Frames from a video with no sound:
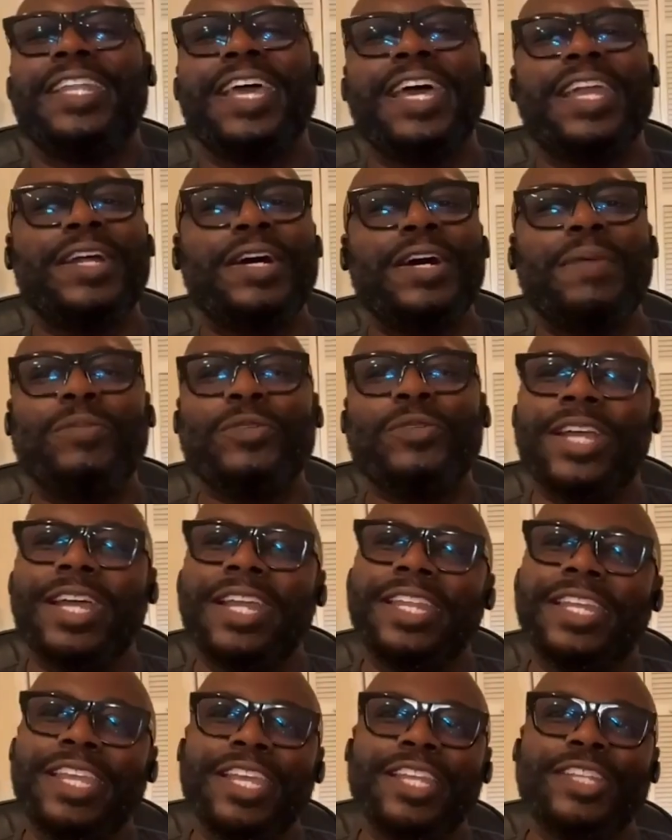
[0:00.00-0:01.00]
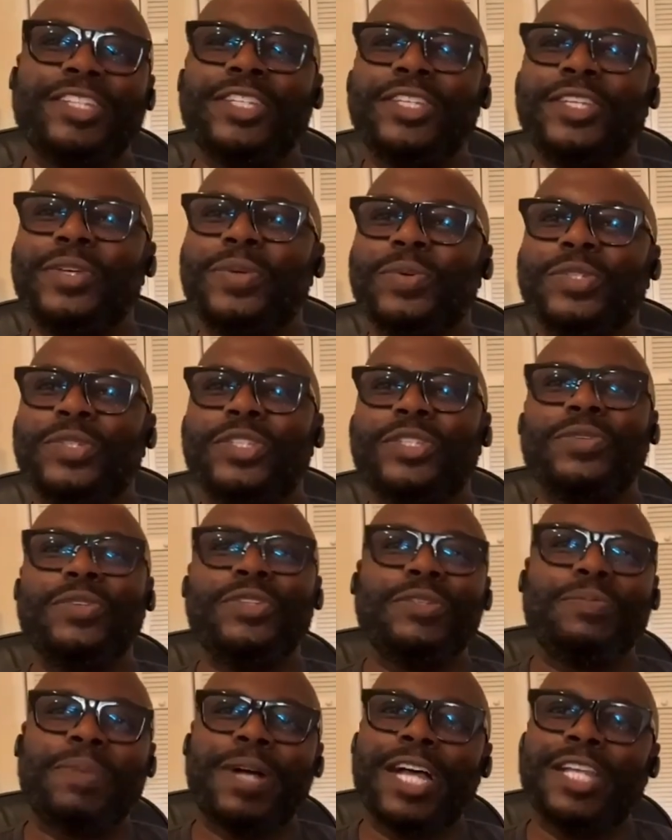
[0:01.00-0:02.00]
Atlanta, I'm trying to get to you as
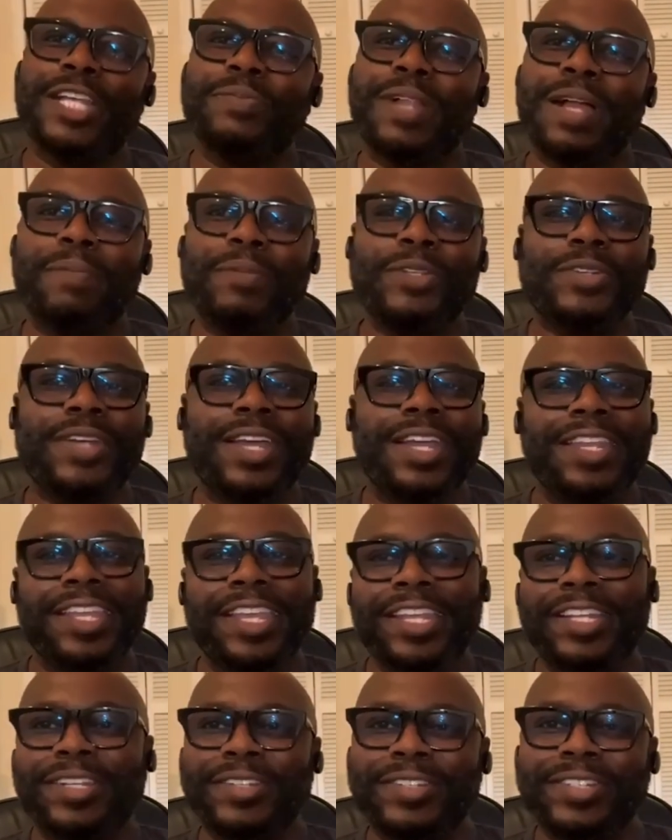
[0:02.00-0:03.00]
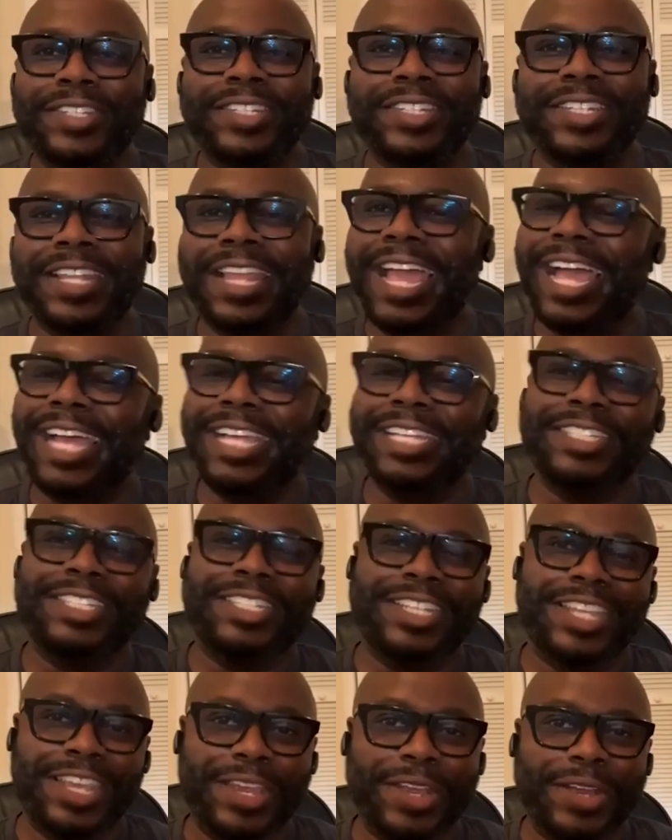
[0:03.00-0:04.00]
soon as possible. I've been trying to get there since
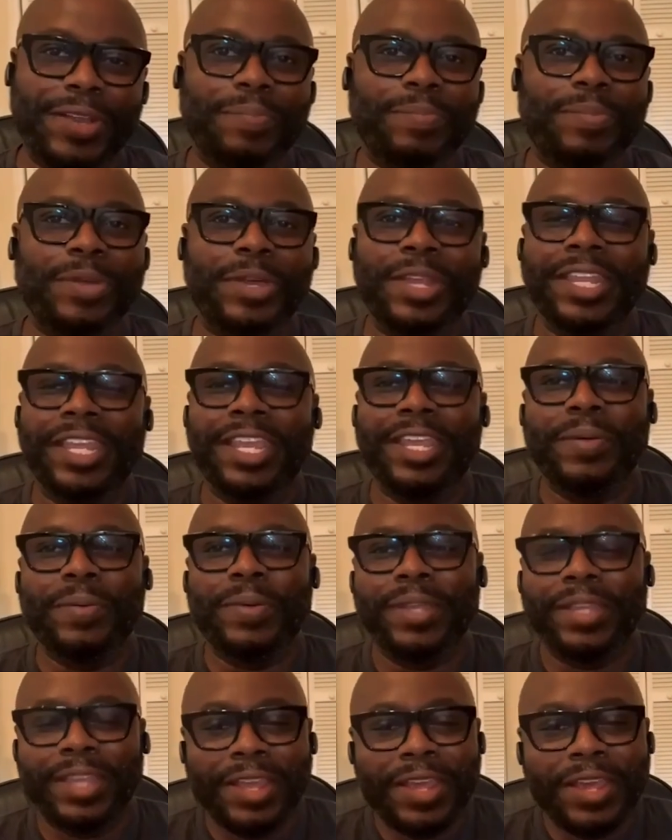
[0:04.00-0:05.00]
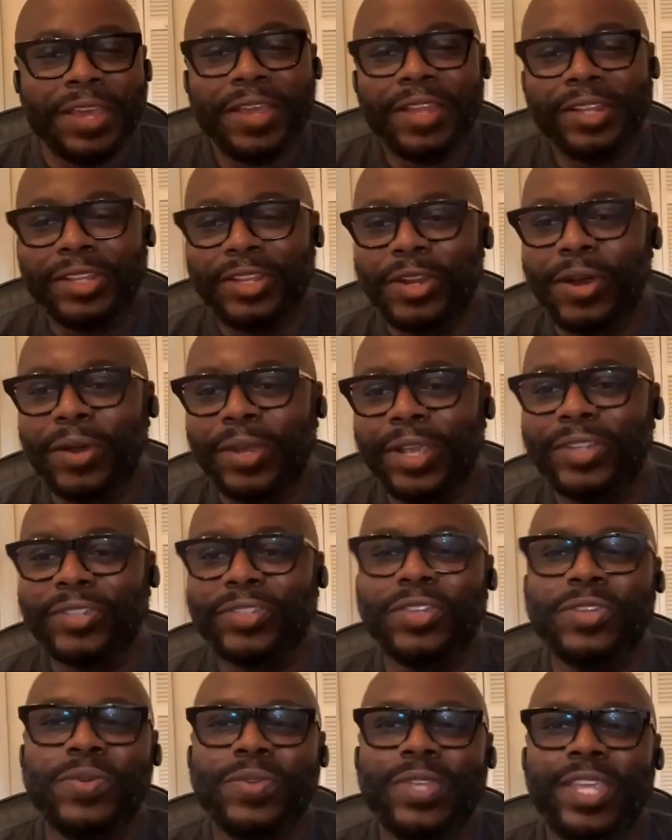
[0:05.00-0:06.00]
last year, but here we, you know,
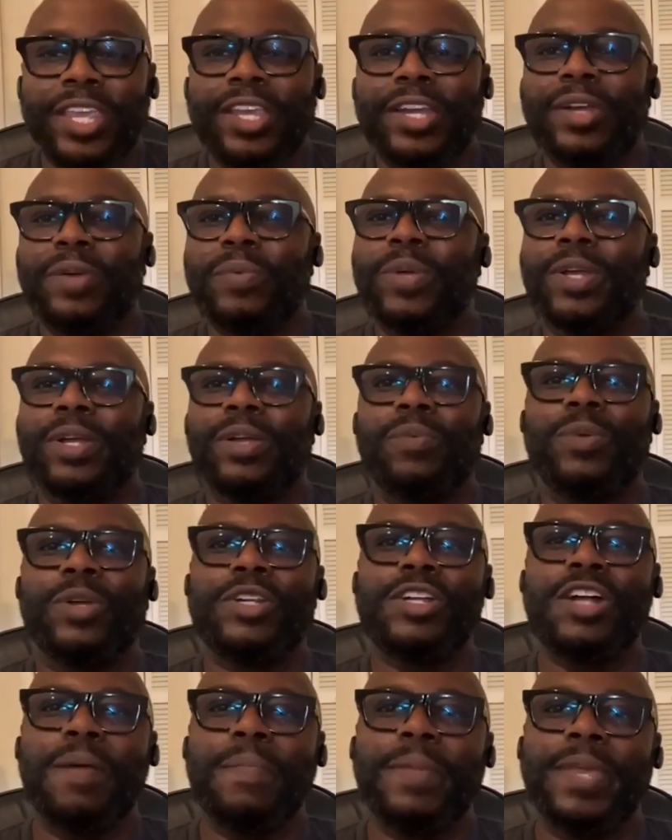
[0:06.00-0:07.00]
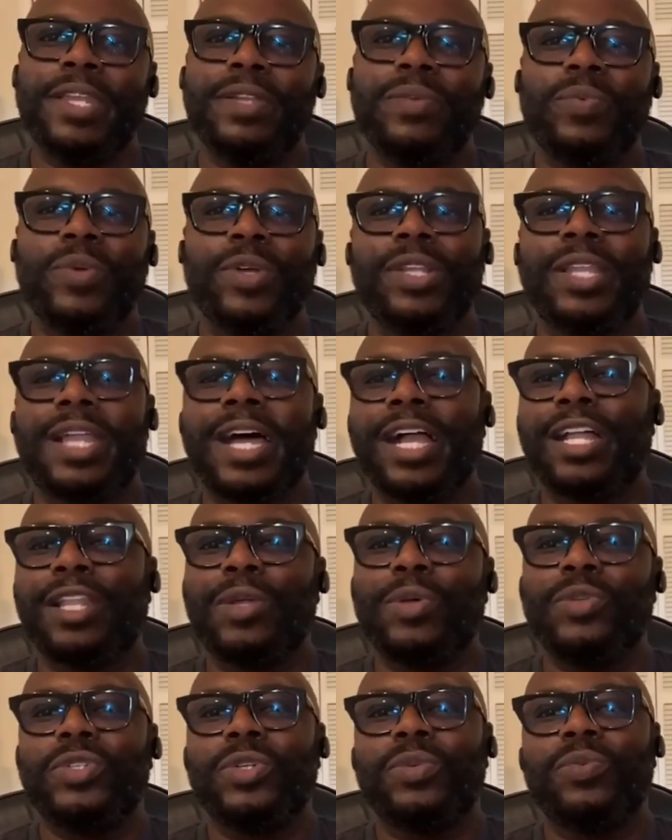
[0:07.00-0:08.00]
here's a new year. We're we're coming. We're a
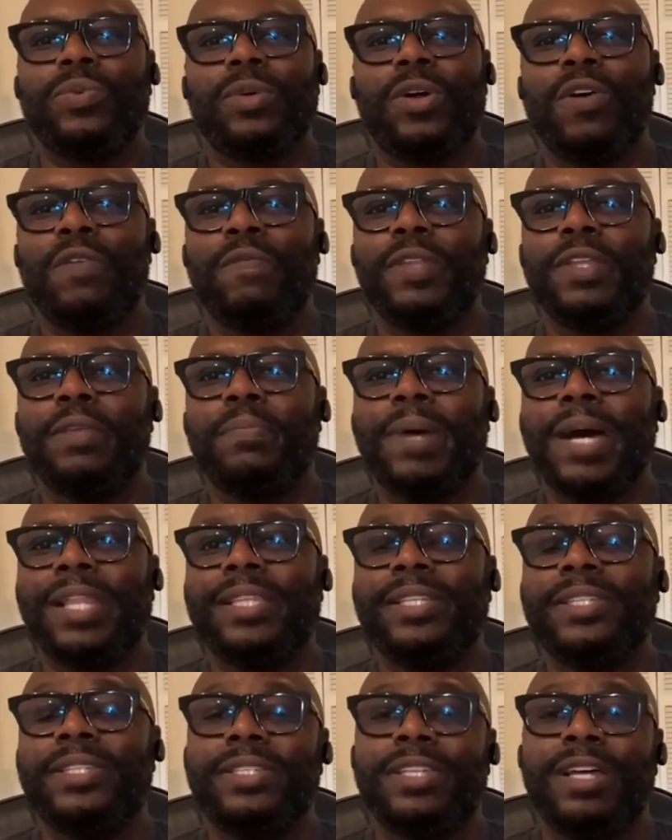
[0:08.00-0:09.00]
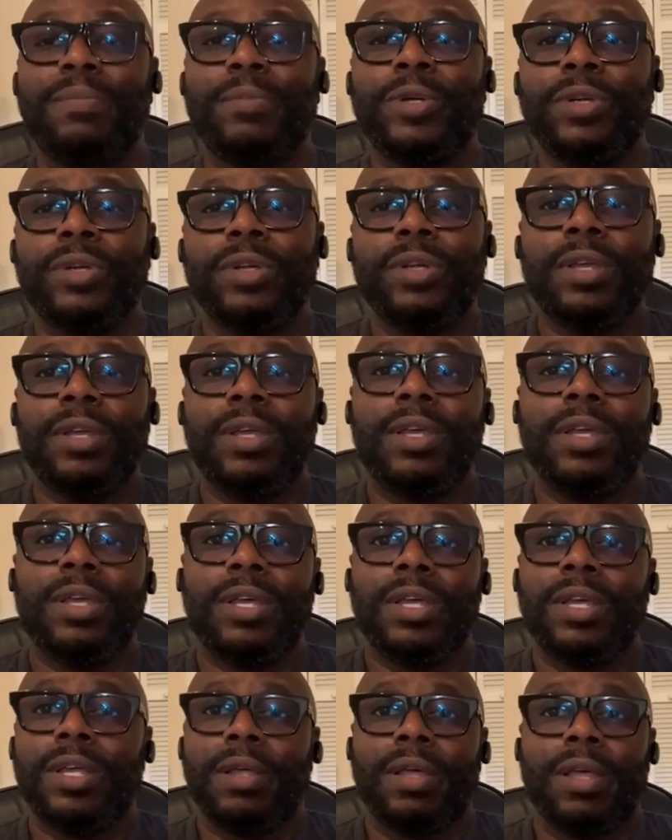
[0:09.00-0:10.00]
lot closer. Hopefully by this summer,
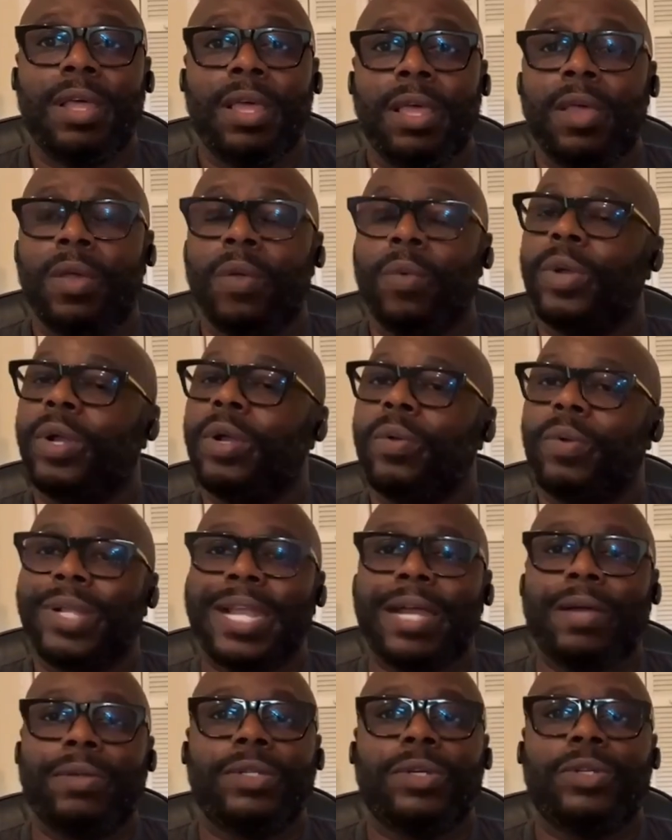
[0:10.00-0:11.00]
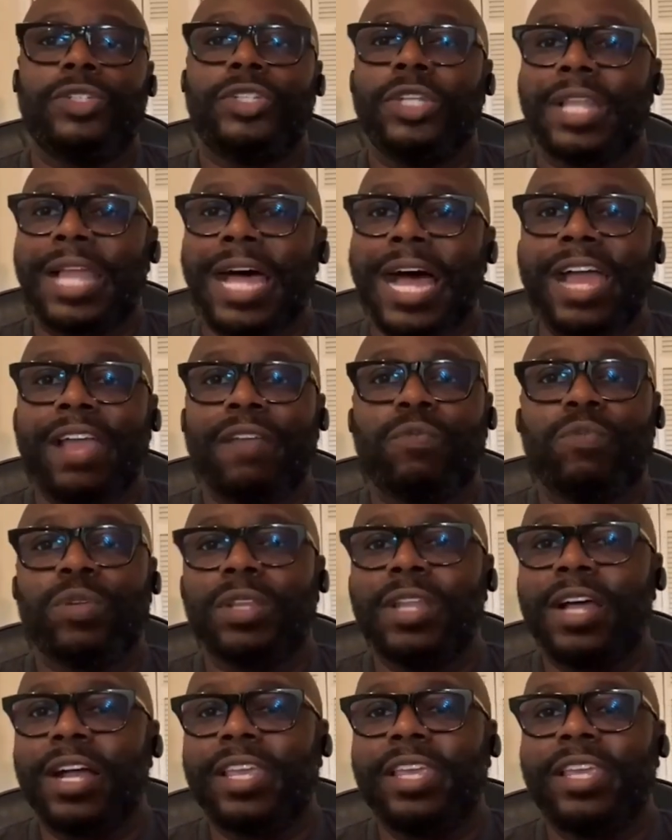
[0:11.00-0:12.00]
we're counting on July
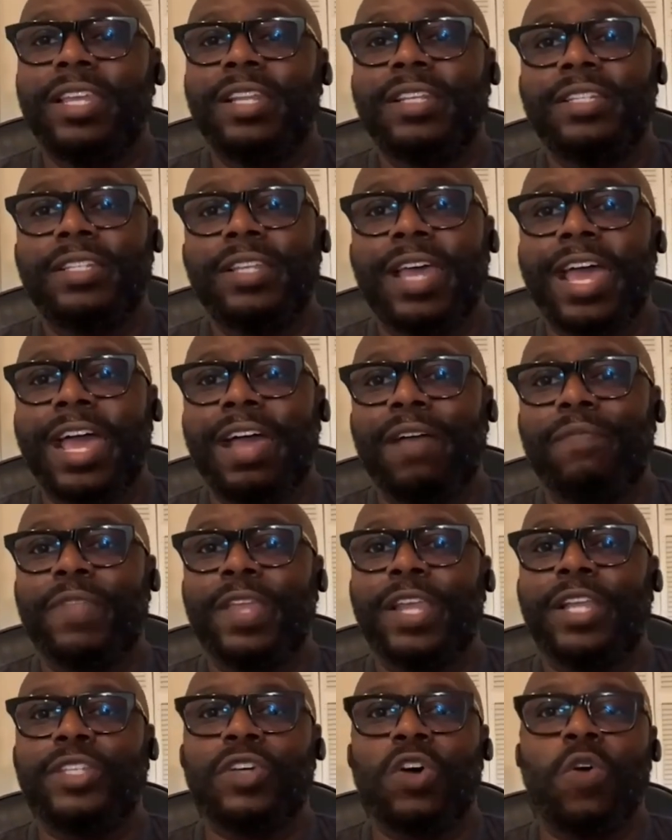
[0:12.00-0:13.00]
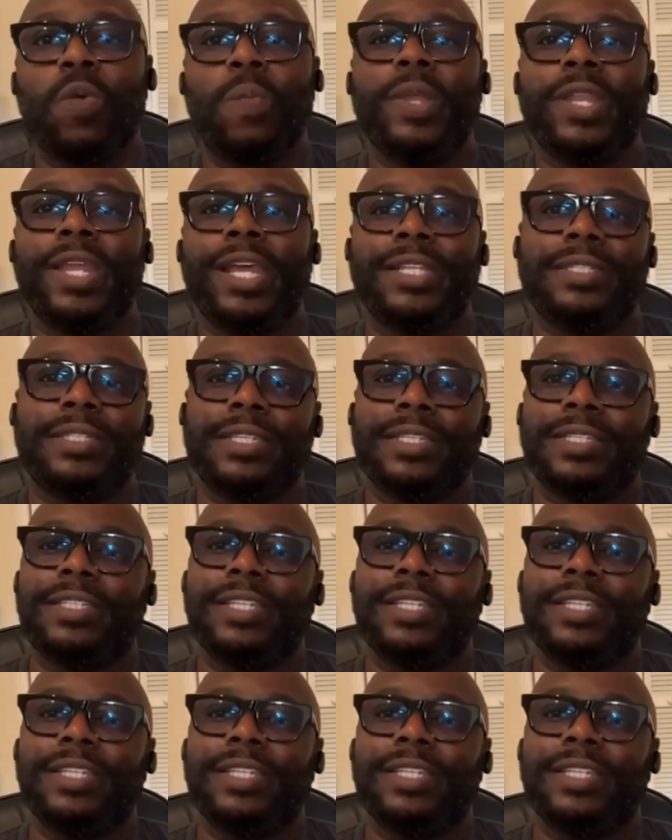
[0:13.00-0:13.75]
if we're lucky to have things open at